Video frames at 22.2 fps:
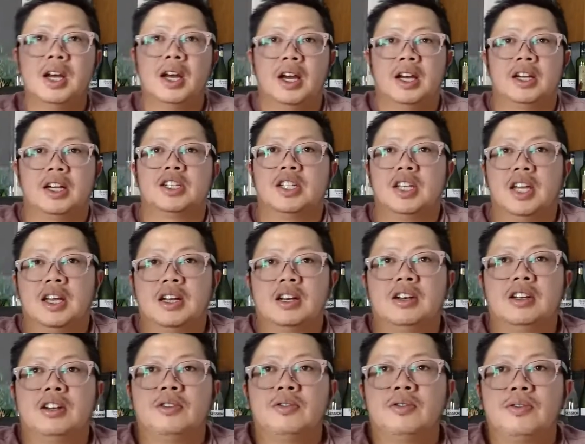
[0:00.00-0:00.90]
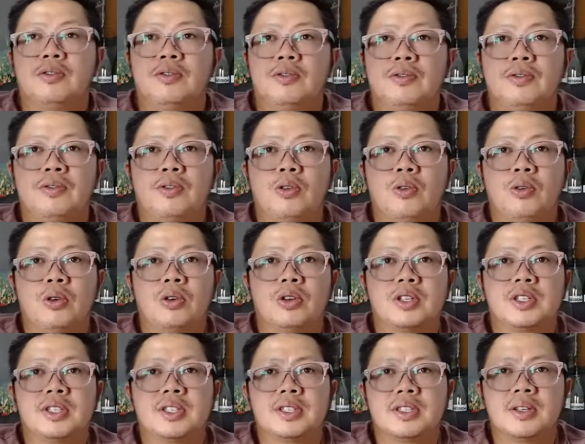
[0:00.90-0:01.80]
actually edited
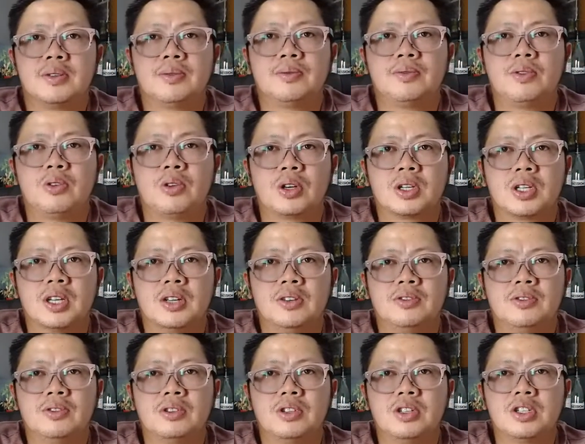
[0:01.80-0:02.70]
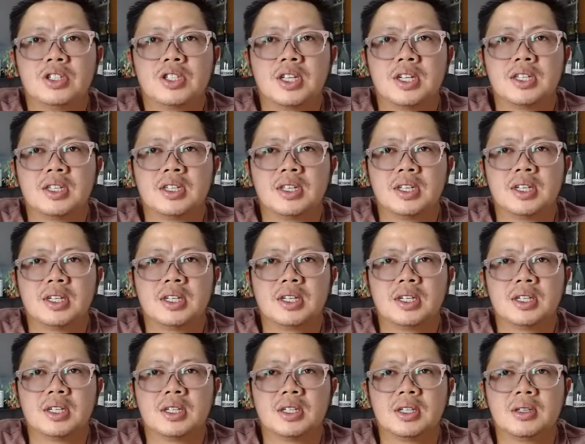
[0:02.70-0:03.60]
for some 4K footage, I
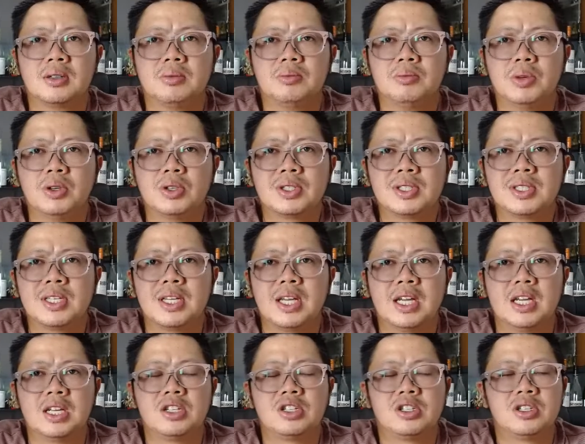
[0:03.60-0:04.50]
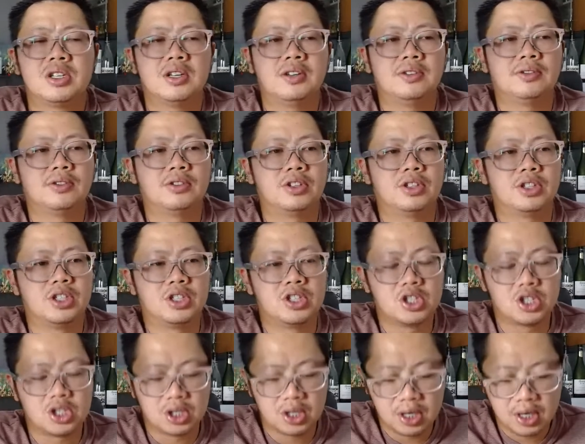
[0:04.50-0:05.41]
think, mostly HD
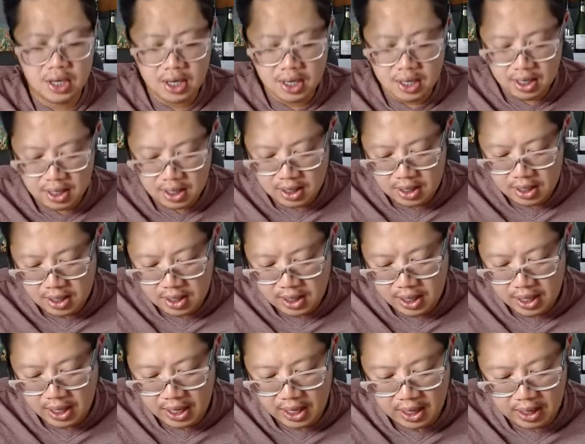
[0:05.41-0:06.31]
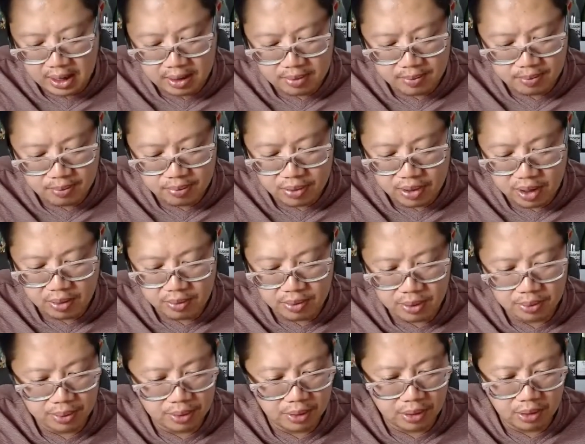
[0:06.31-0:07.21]
footage, and
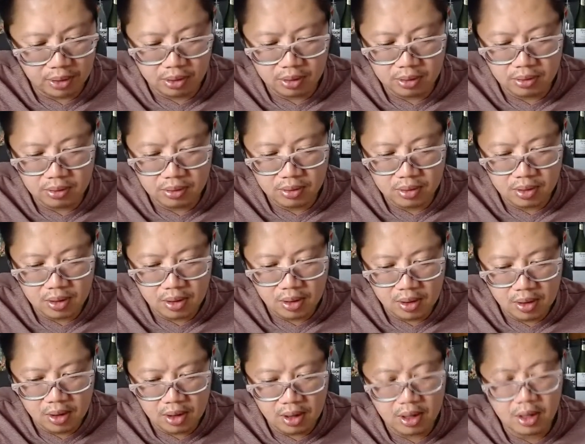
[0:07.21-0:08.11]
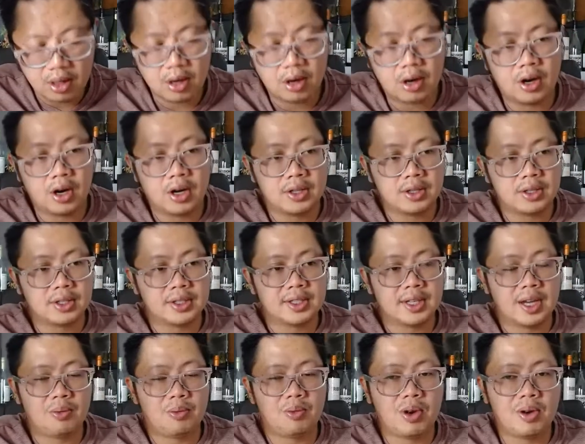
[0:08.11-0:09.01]
Premiere Pro on
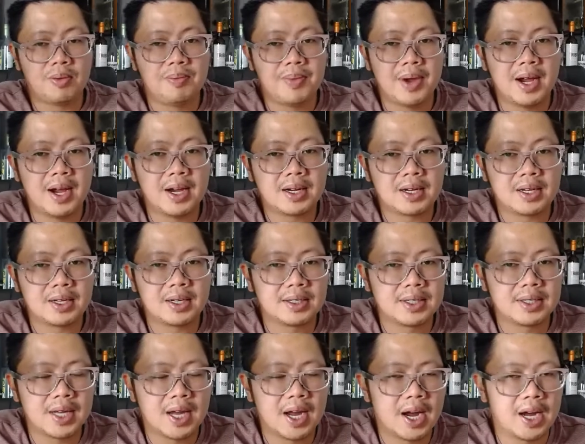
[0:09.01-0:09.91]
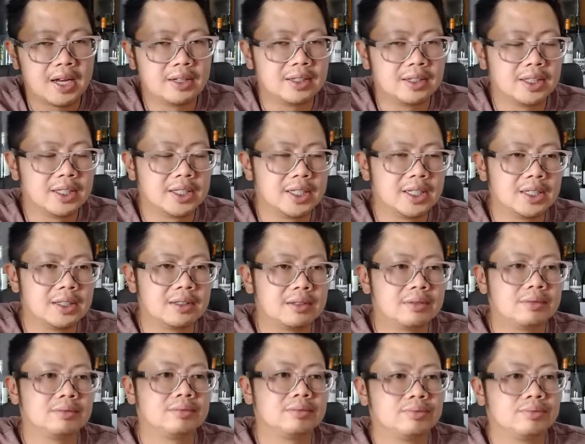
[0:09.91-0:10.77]
this M1 Mac is handling it